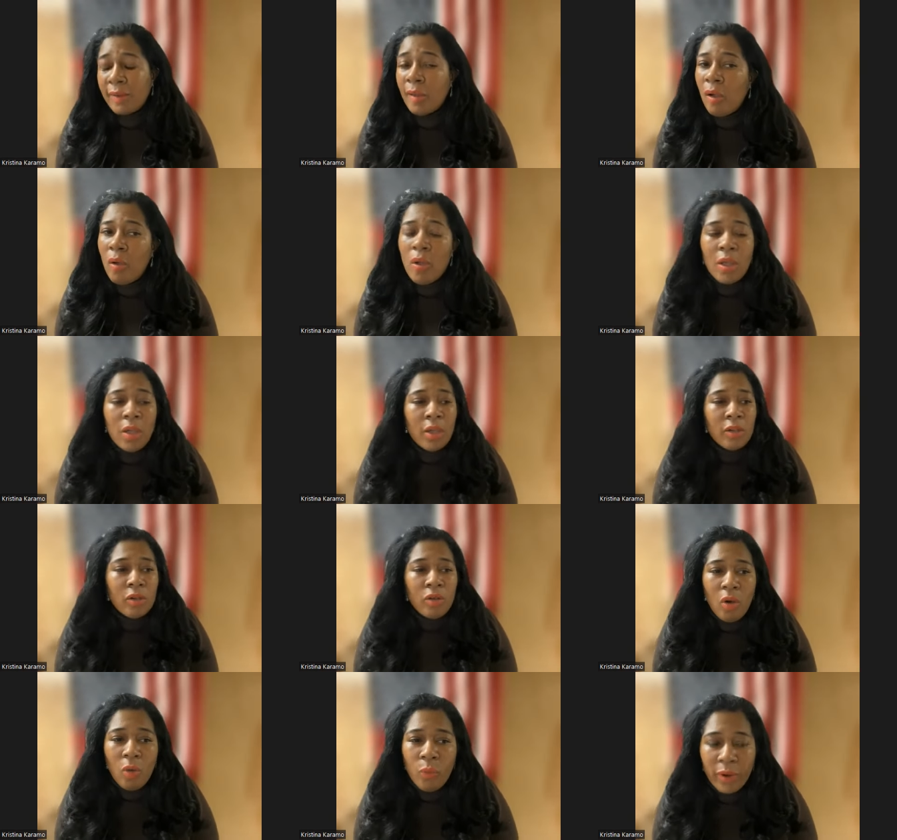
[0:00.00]
So, you
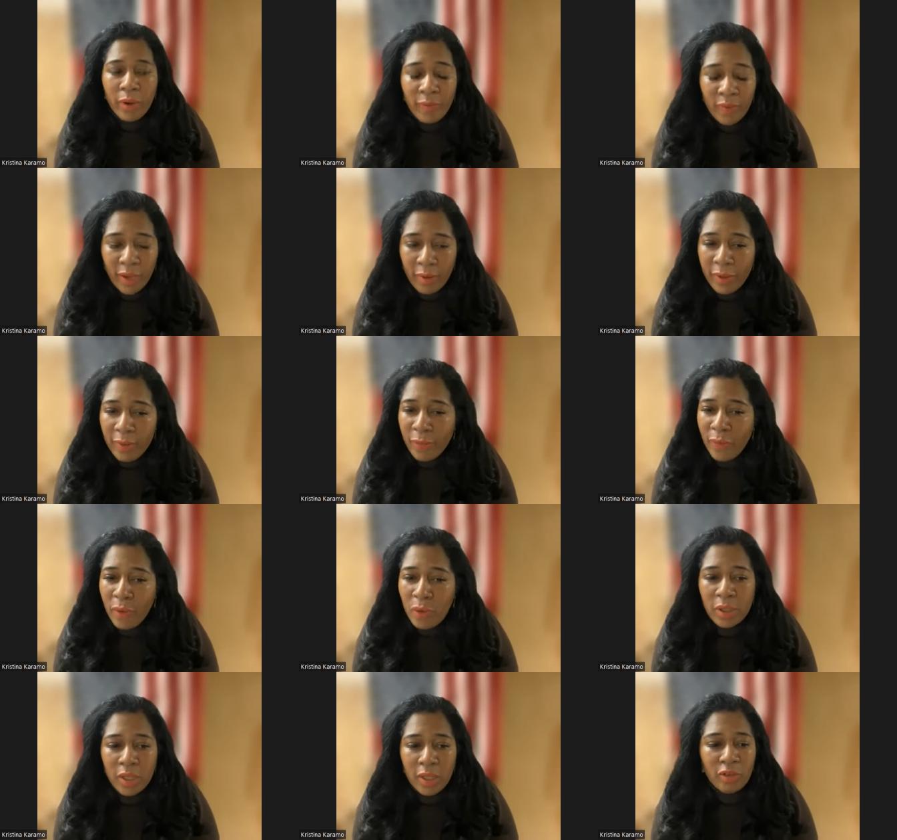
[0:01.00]
know, we're very
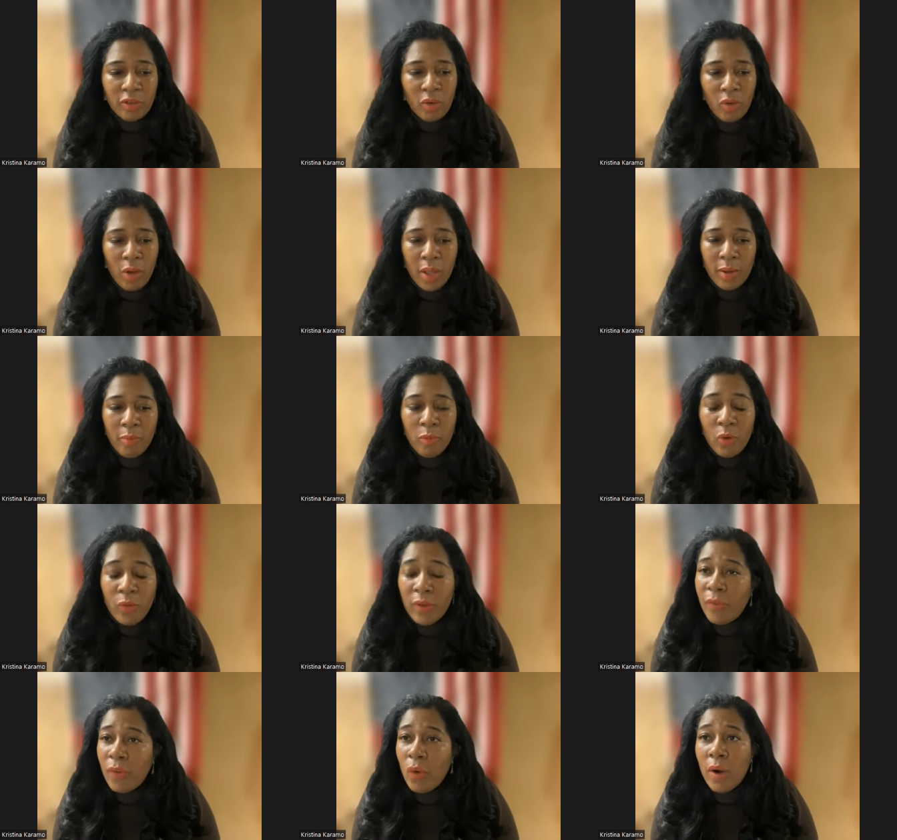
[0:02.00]
focused on
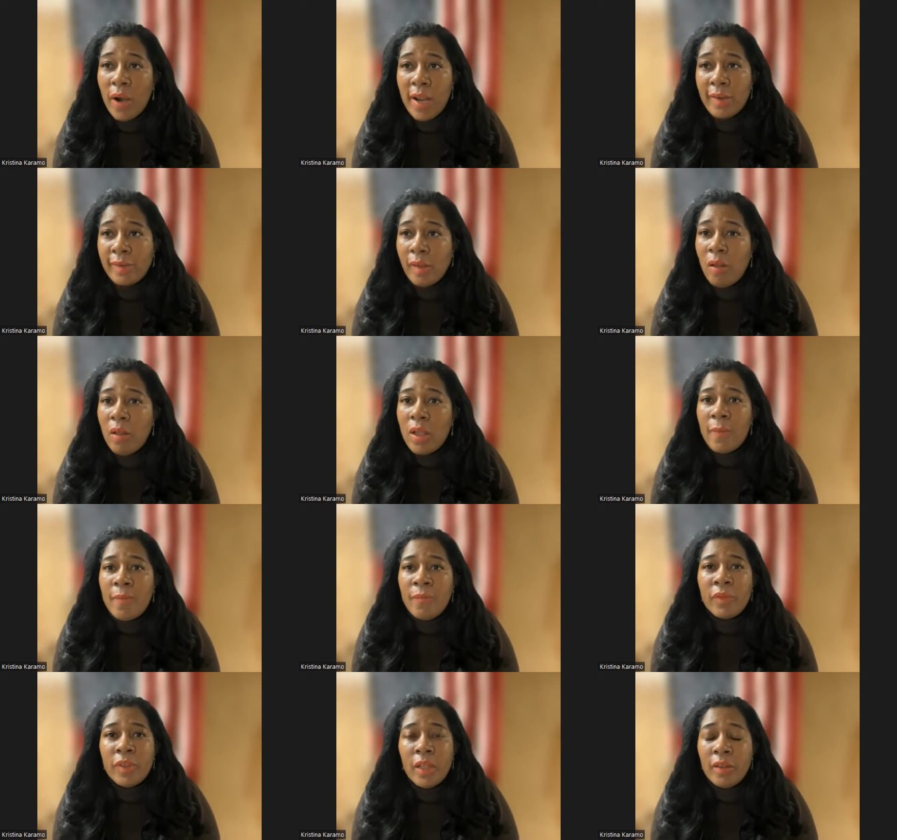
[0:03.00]
moving forward. And so
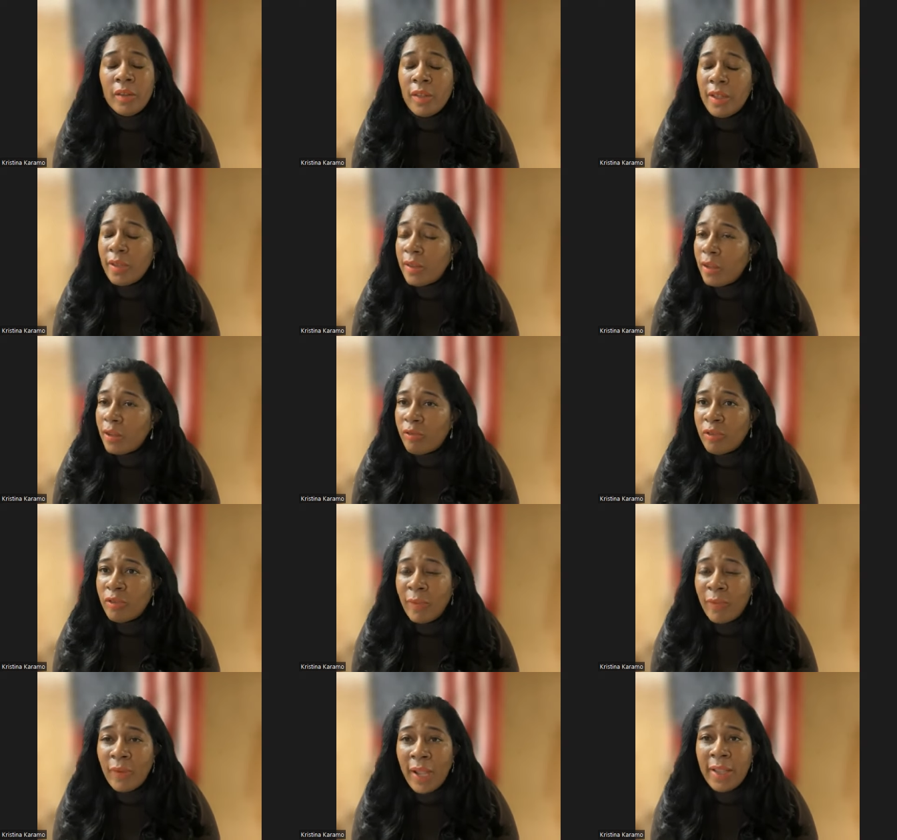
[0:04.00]
the the the,
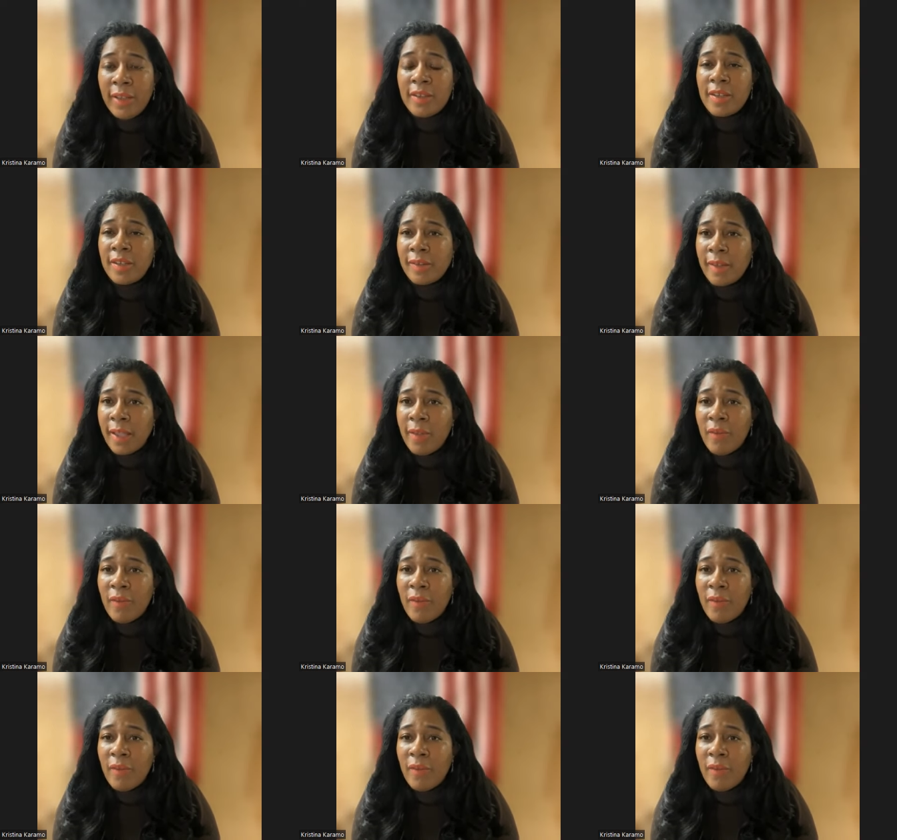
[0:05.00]
the fight to save.